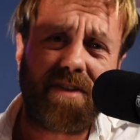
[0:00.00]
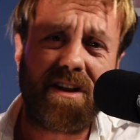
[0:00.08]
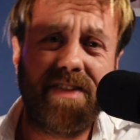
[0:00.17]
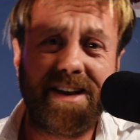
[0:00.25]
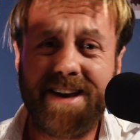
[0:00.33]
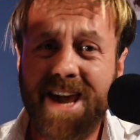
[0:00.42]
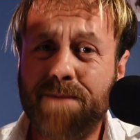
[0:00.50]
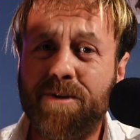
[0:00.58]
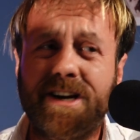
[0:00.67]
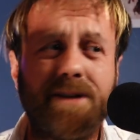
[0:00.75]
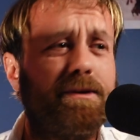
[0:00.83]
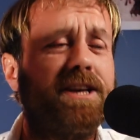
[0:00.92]
The camera
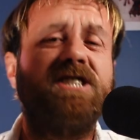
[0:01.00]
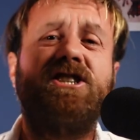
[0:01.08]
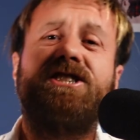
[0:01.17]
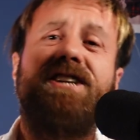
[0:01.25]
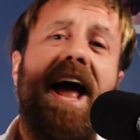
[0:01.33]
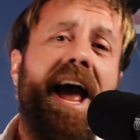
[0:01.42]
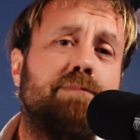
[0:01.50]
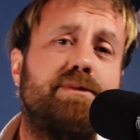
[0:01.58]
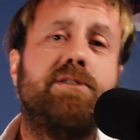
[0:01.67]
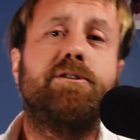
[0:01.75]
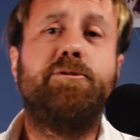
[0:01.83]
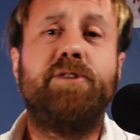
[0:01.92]
can be just
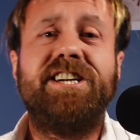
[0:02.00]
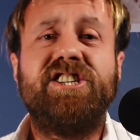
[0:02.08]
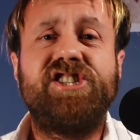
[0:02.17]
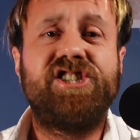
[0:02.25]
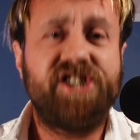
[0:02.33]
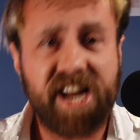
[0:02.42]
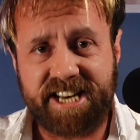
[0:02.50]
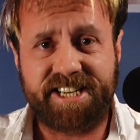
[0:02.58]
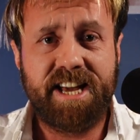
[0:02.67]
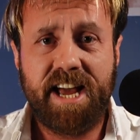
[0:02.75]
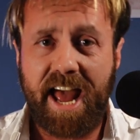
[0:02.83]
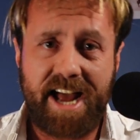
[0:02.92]
absolute shit
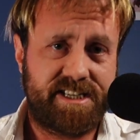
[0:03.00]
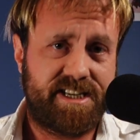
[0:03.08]
at